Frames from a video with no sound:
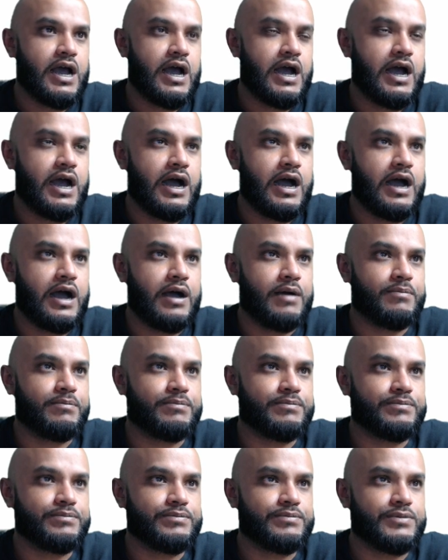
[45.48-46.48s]

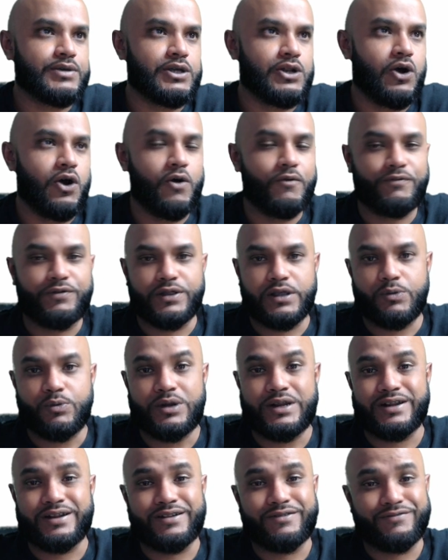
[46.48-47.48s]
Hopefully we
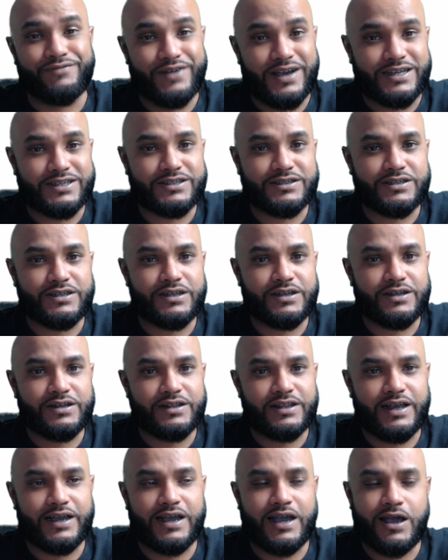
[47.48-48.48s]
didn't invest,
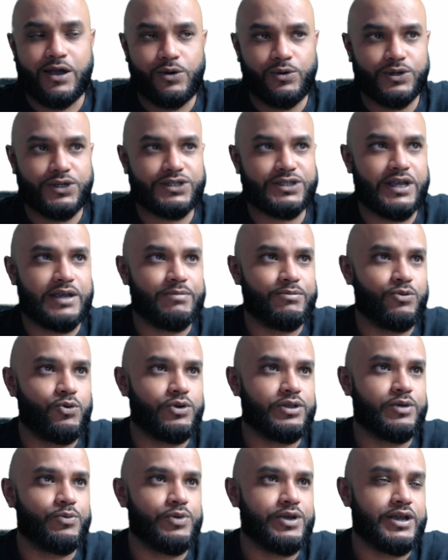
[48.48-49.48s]
like I always say, more
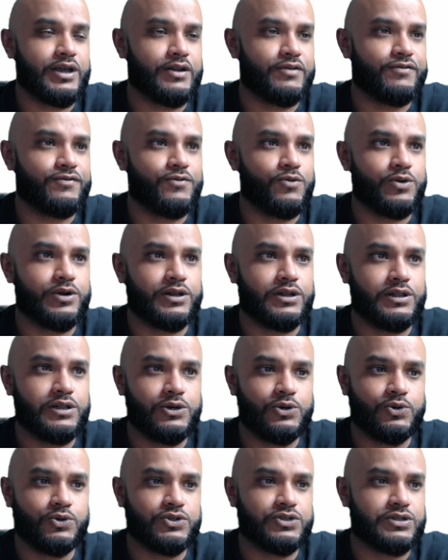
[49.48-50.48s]
than we can afford to
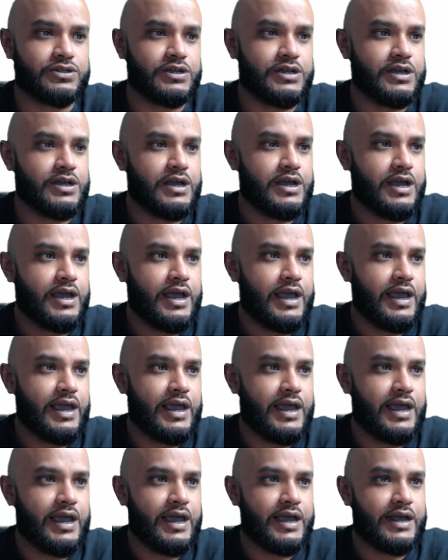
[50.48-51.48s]
lose,
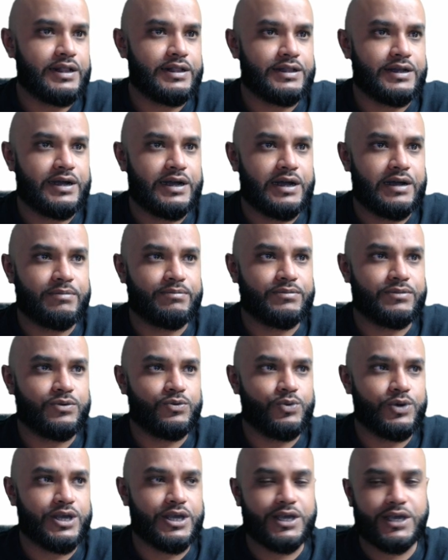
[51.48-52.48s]
and
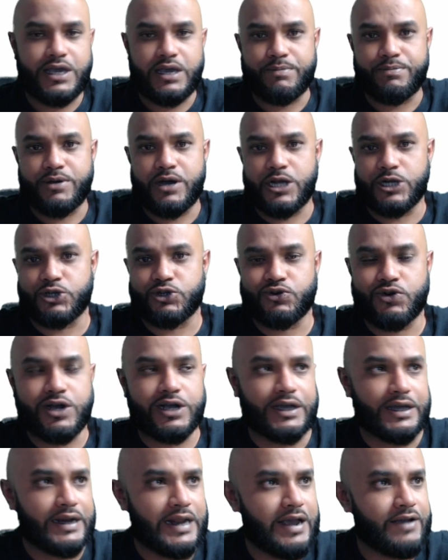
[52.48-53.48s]
we can keep on
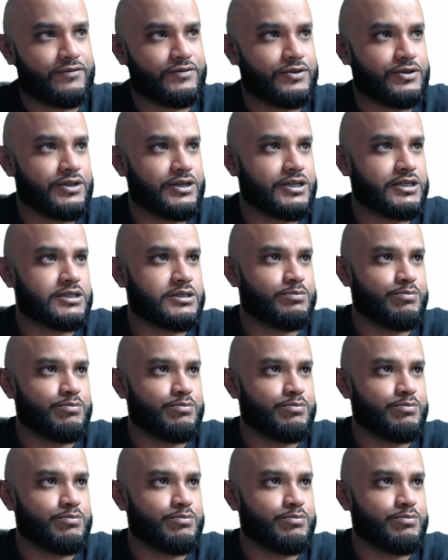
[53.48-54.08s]
trucking after this.